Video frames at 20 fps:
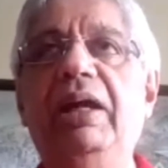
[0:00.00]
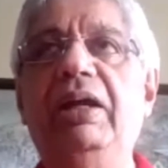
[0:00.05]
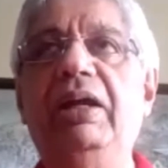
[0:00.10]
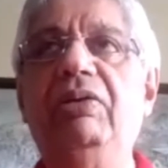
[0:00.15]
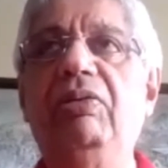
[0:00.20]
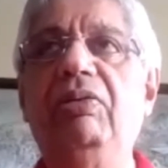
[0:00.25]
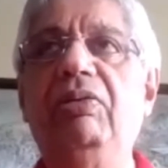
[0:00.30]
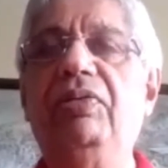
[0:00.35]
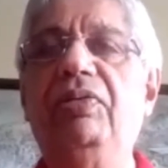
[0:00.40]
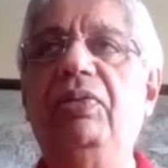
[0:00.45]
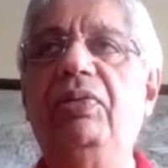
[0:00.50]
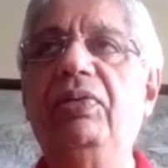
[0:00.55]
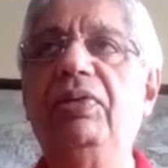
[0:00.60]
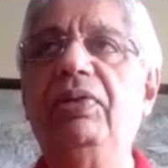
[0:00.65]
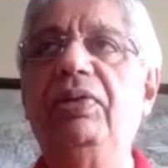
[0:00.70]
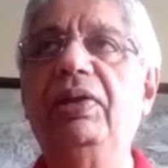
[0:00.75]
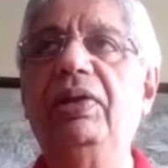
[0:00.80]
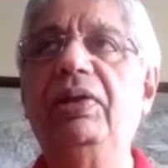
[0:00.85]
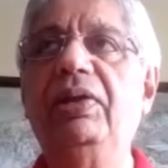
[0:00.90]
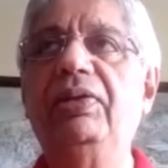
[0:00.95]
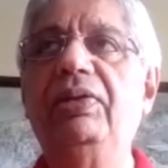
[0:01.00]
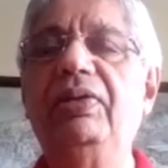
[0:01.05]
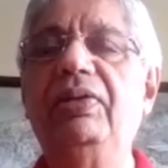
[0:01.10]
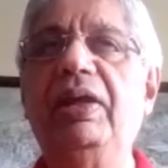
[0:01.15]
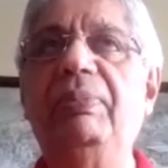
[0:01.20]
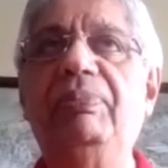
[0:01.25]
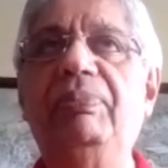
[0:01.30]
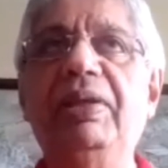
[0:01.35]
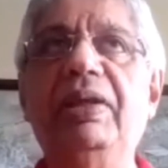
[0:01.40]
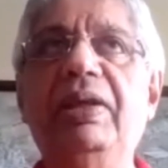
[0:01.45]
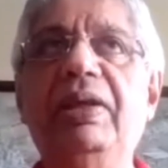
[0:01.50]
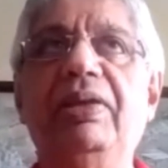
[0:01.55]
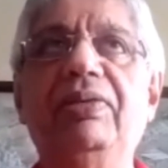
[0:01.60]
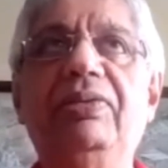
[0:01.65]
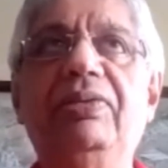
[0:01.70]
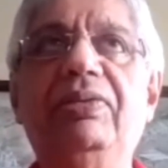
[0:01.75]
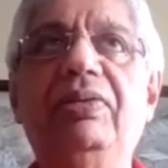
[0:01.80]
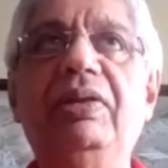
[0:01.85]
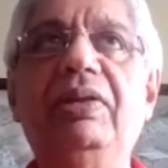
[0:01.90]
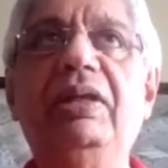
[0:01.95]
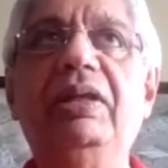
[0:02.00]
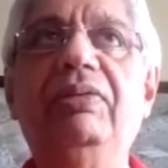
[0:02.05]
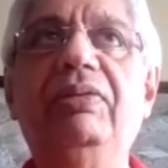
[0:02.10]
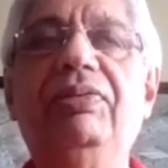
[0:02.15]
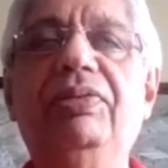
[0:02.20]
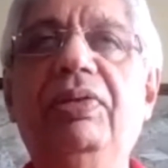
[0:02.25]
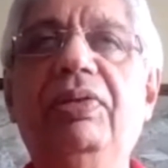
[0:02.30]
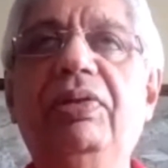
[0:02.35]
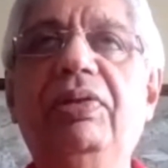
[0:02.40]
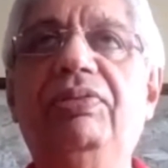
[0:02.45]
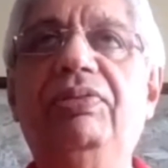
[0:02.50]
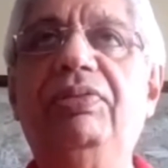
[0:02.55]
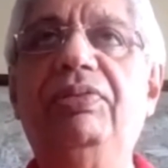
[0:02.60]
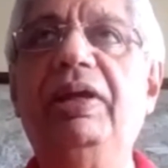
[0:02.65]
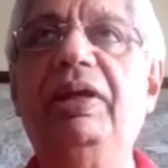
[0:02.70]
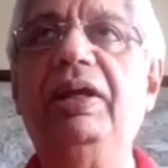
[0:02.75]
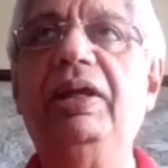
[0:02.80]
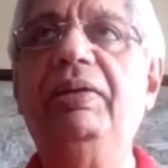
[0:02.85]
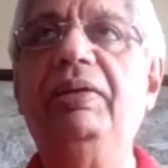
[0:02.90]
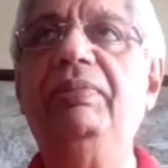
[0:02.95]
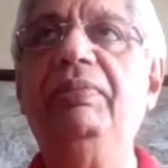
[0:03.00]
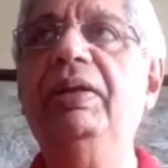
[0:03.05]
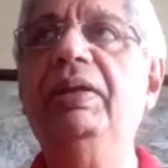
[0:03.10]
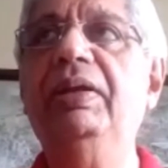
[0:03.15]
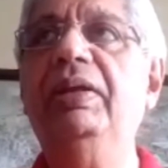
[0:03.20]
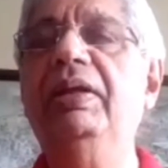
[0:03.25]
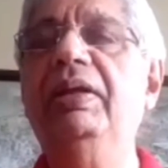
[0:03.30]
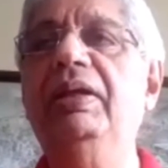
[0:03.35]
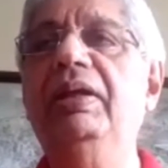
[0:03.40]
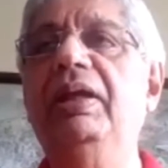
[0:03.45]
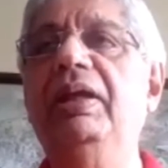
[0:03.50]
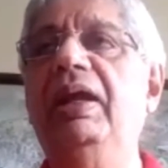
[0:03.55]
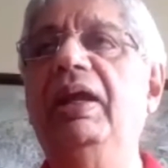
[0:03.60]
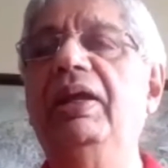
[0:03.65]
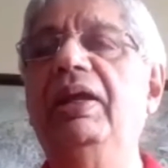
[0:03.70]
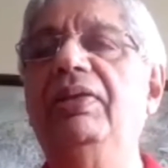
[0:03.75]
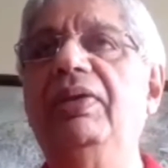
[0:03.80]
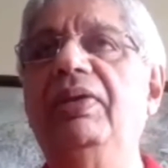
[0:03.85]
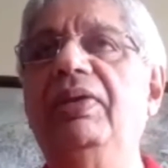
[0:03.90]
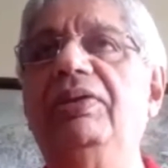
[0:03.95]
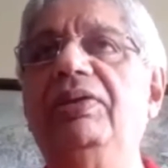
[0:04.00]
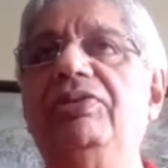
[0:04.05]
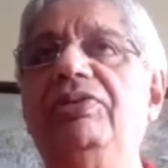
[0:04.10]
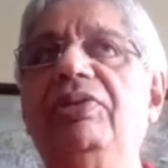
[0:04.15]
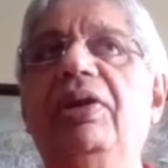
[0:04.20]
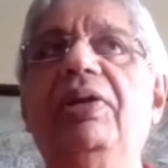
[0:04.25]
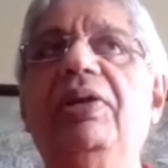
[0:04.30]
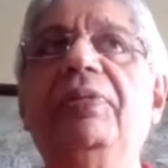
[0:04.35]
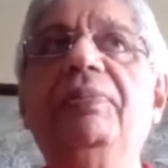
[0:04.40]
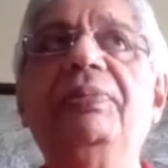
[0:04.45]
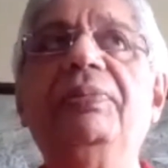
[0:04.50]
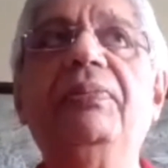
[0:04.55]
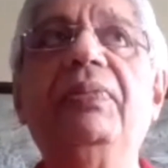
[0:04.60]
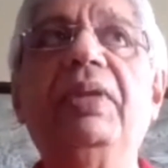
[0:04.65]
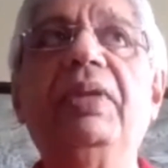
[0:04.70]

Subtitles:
Micro Four Thirds, APS-C, full frame, etc.